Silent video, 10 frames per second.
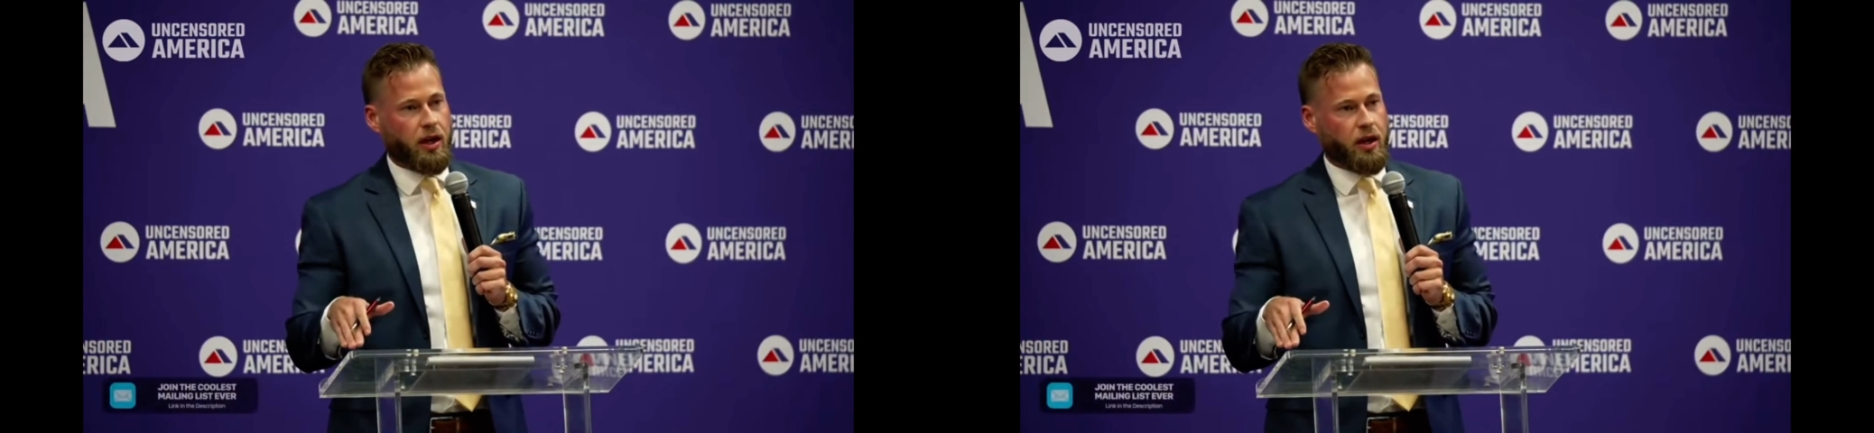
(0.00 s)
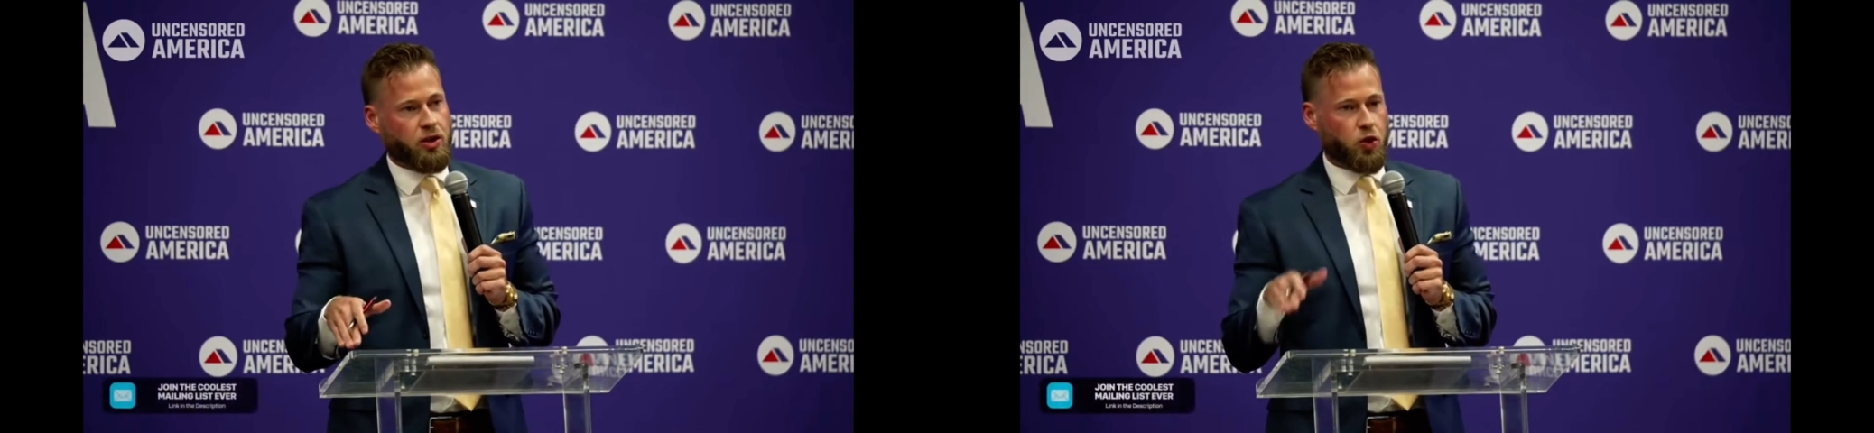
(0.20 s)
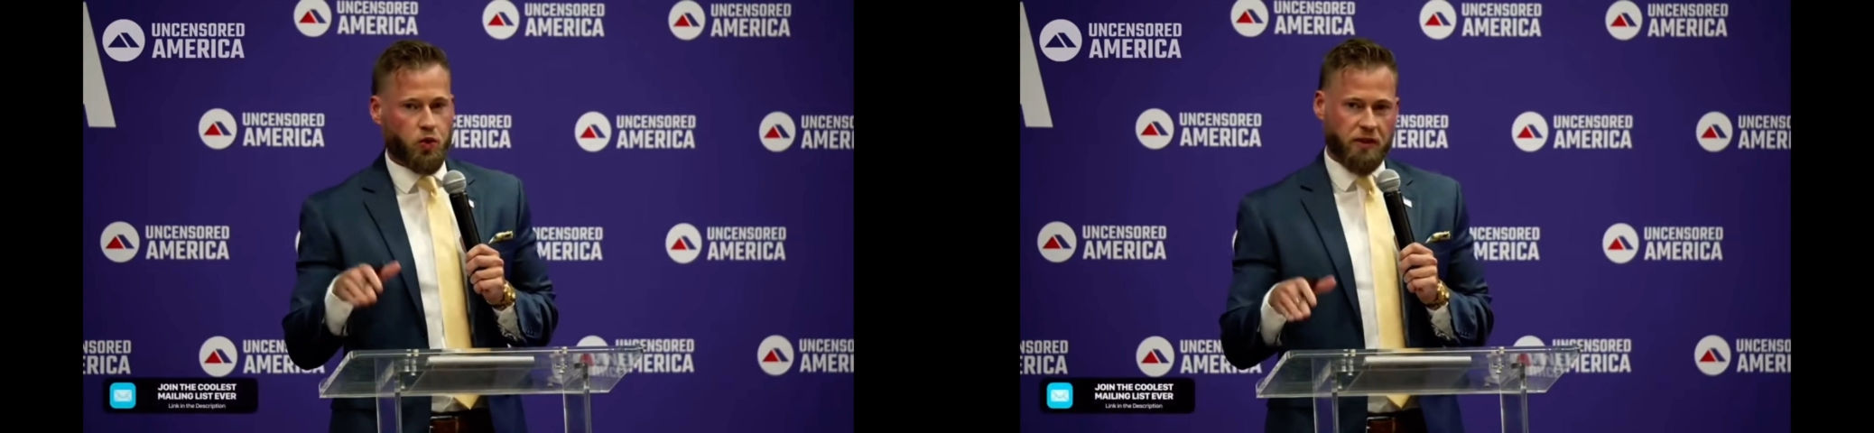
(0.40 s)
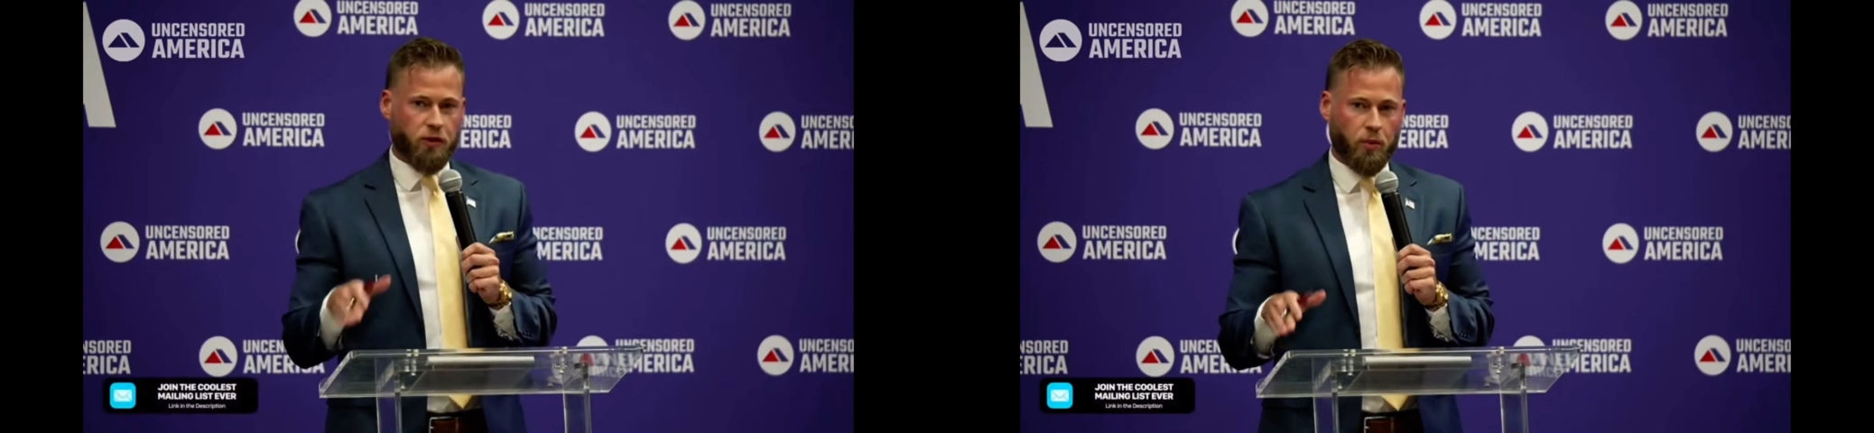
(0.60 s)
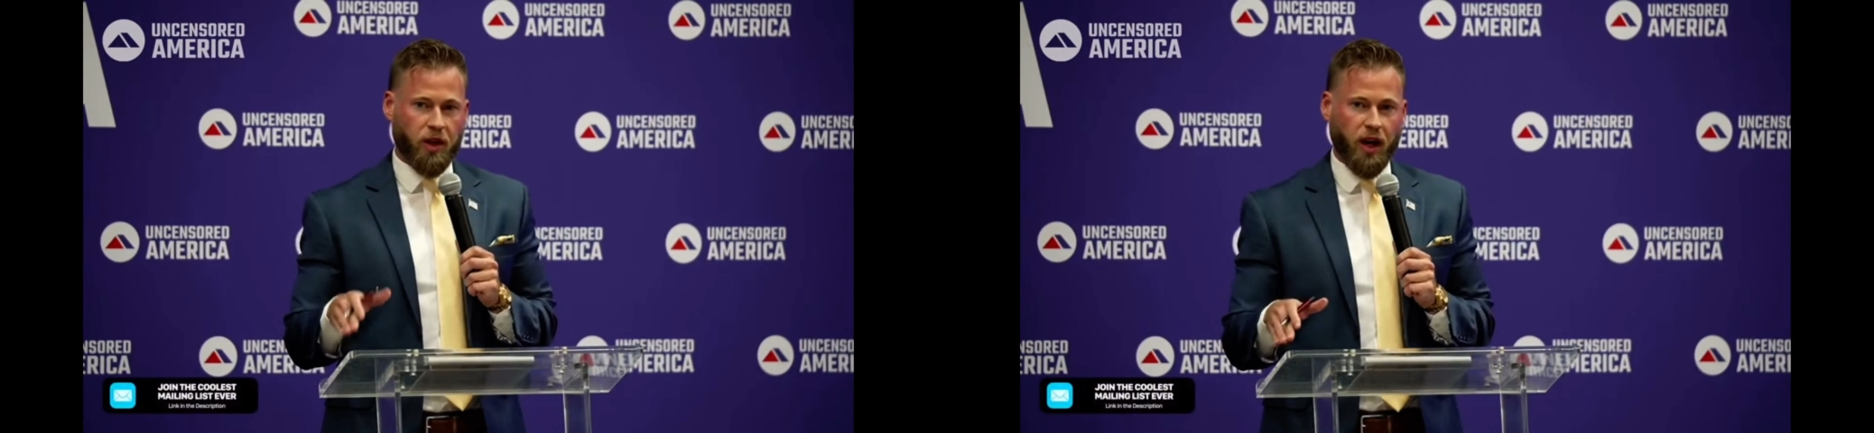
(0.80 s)
to
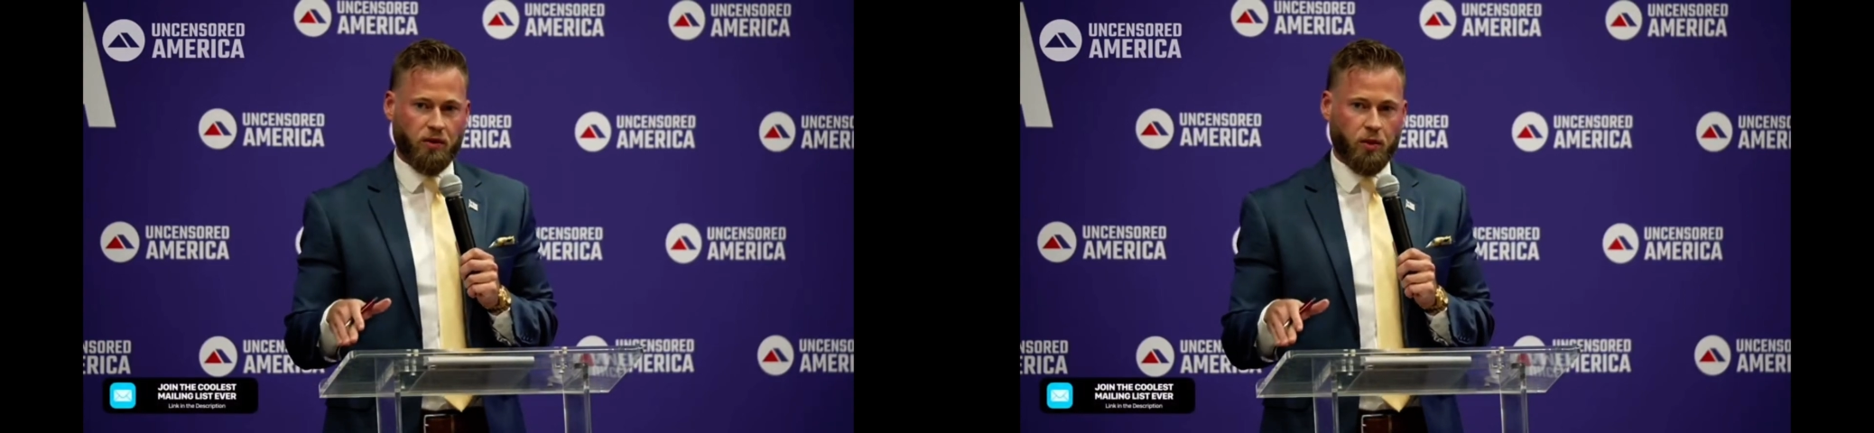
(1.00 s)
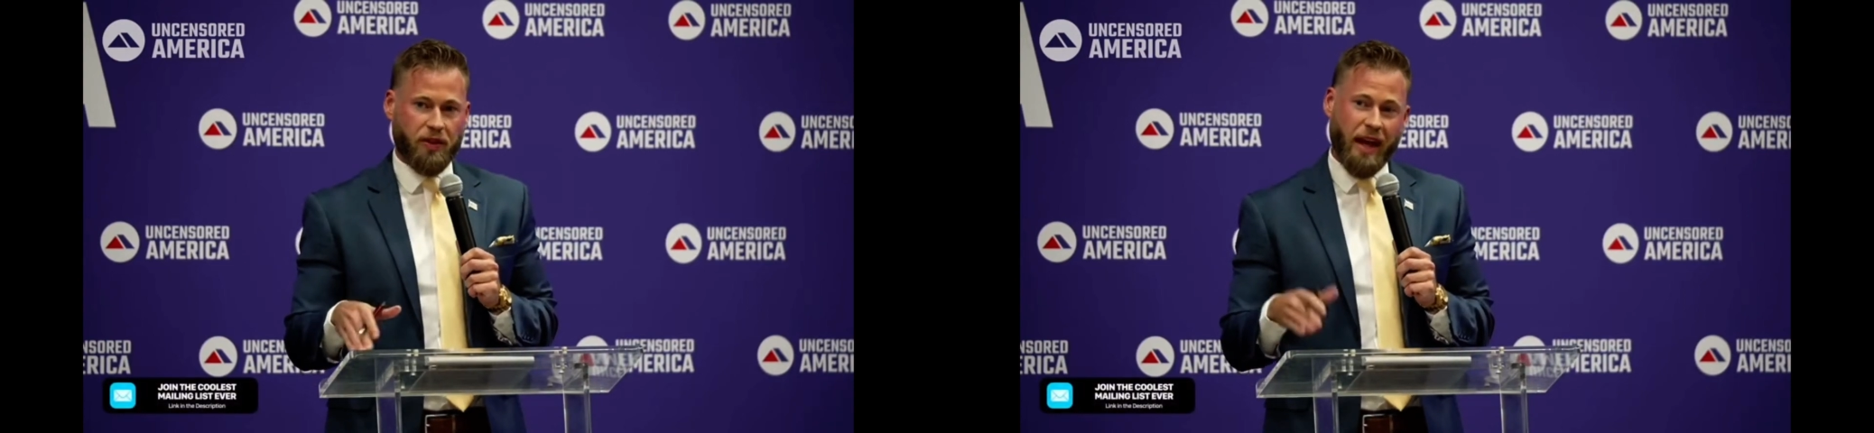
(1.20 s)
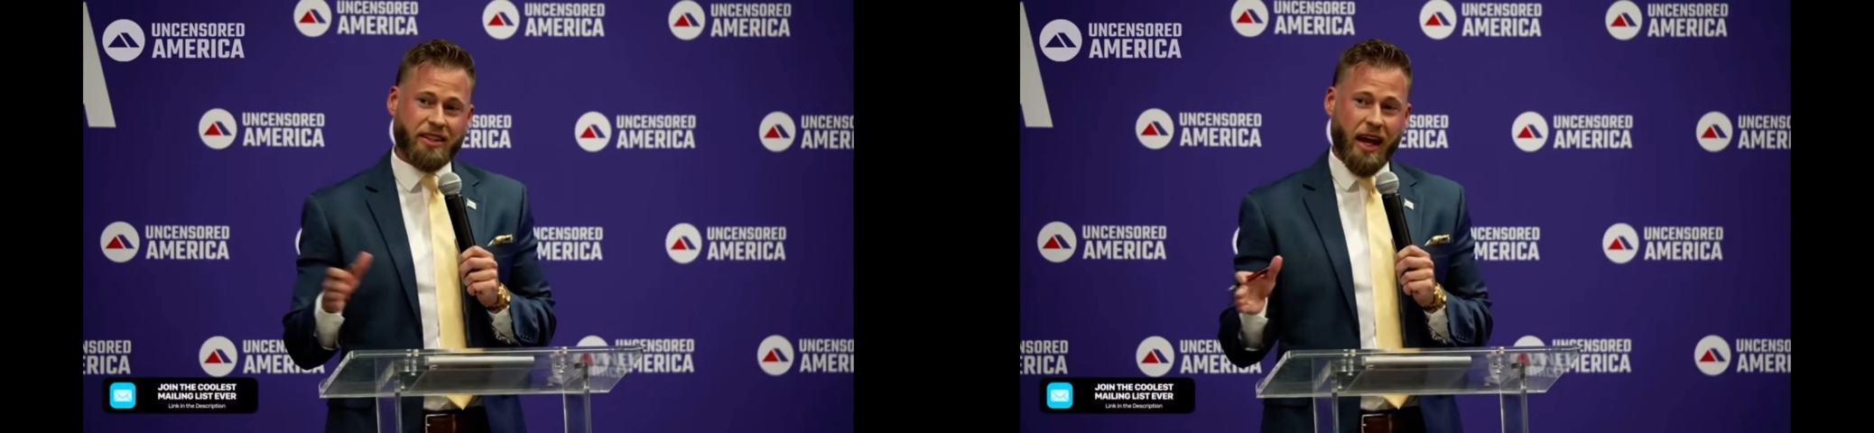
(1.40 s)
reform the government. That's actually